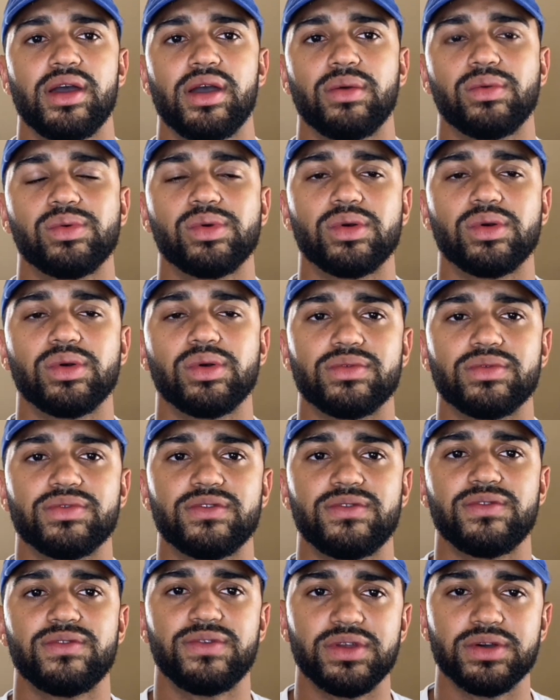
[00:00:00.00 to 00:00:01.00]
will
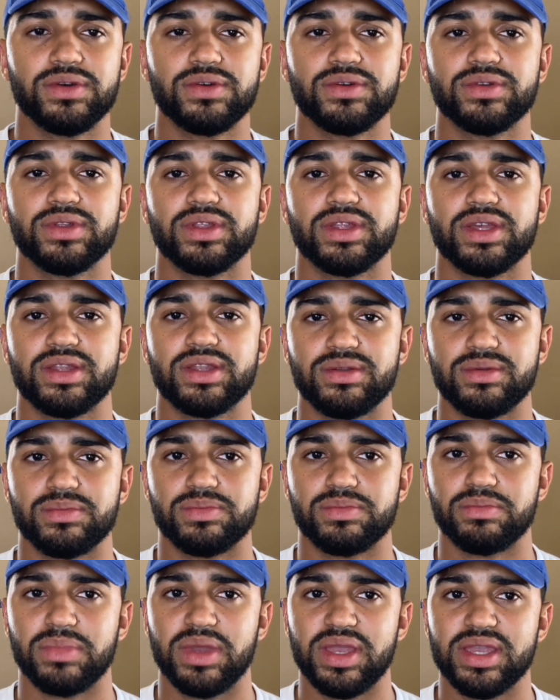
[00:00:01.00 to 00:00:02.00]
fulfill and
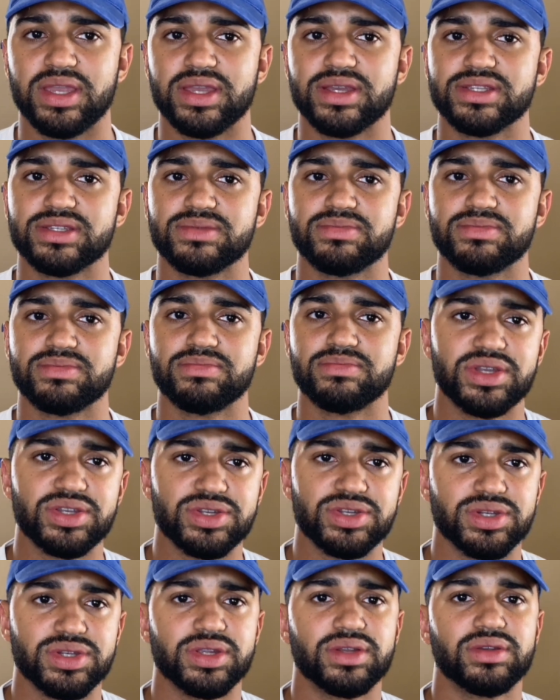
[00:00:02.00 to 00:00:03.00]
make his
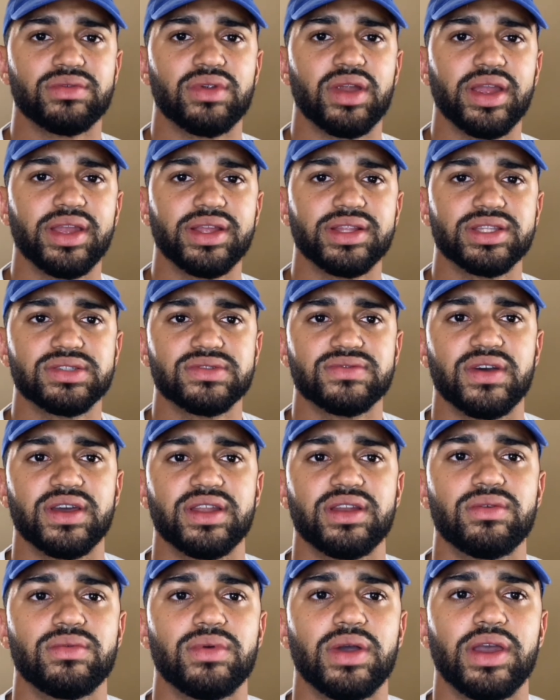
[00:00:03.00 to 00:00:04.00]
mission, right, to find
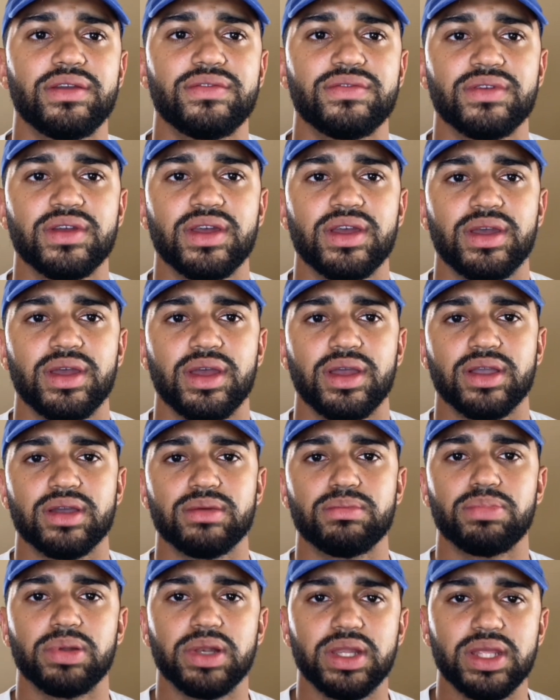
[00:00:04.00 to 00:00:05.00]
a wife
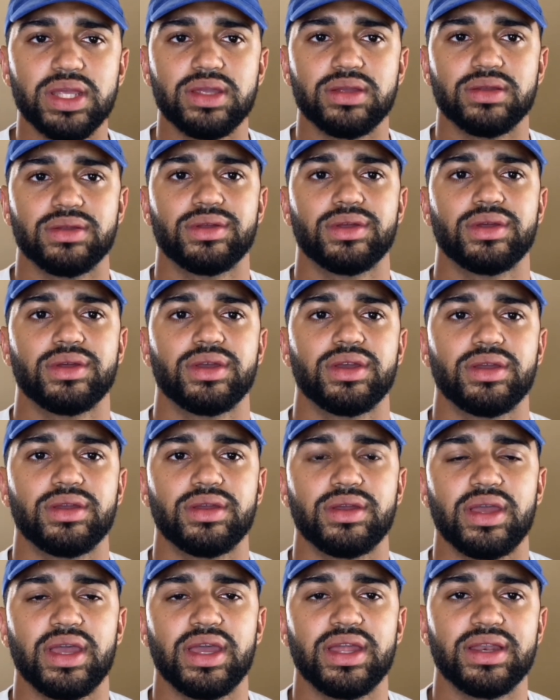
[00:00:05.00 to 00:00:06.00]
complete.
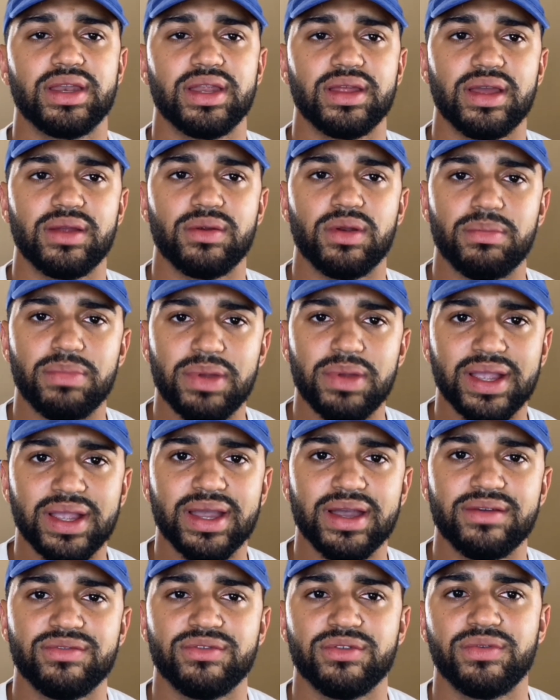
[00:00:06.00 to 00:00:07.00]
And
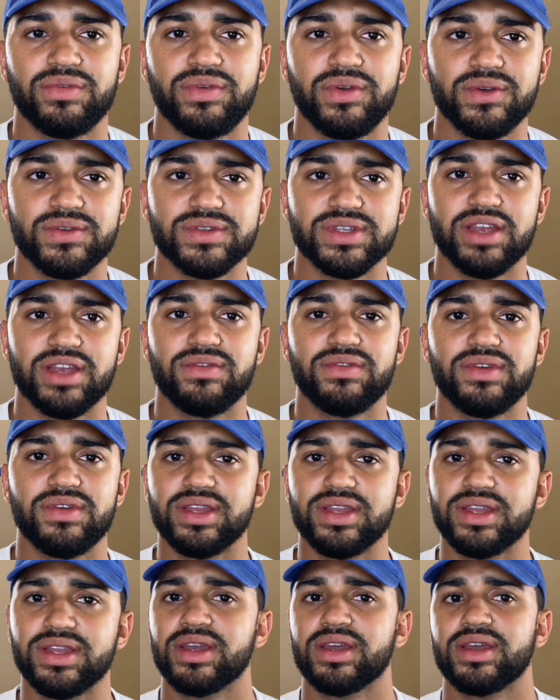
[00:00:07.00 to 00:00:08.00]
Rebekah fulfills
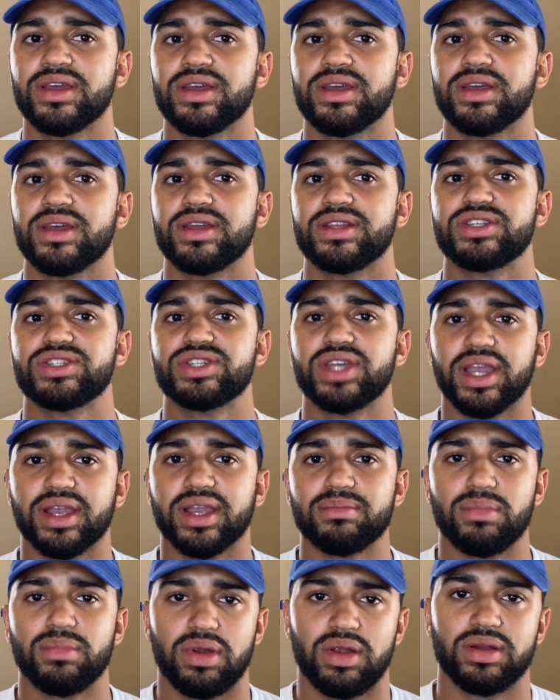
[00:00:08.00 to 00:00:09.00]
every check
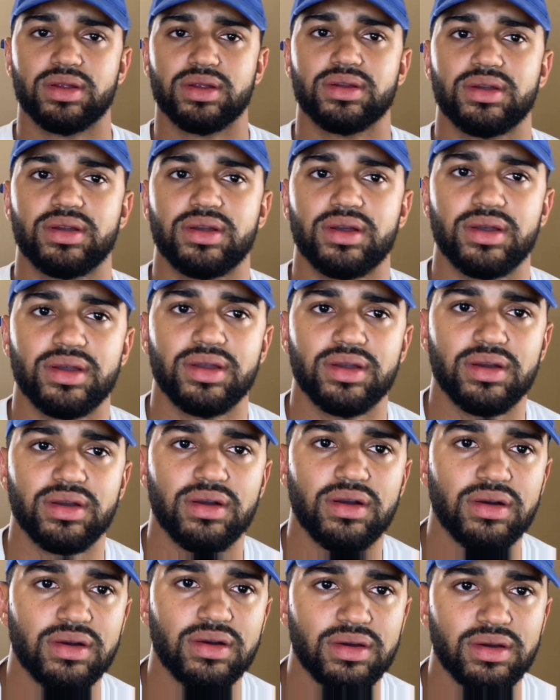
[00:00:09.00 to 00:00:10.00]
mark
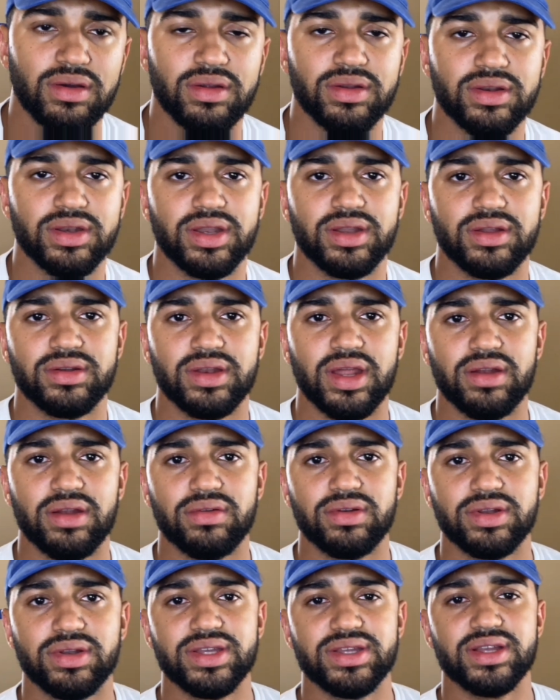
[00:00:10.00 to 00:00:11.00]
on not
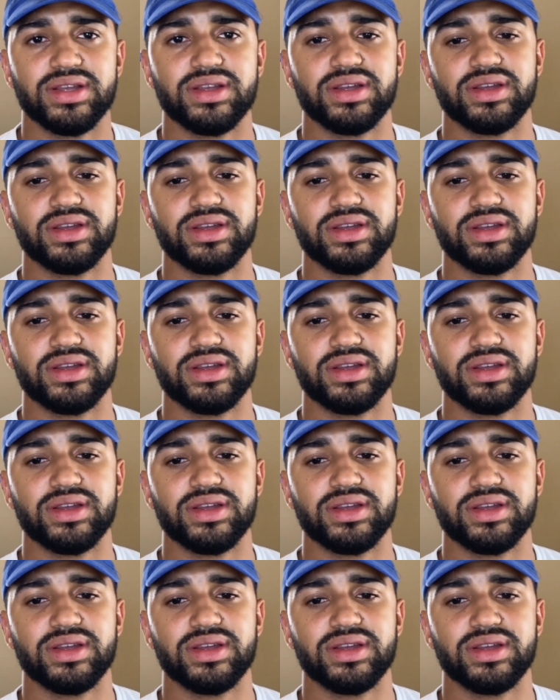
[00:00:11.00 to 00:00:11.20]
only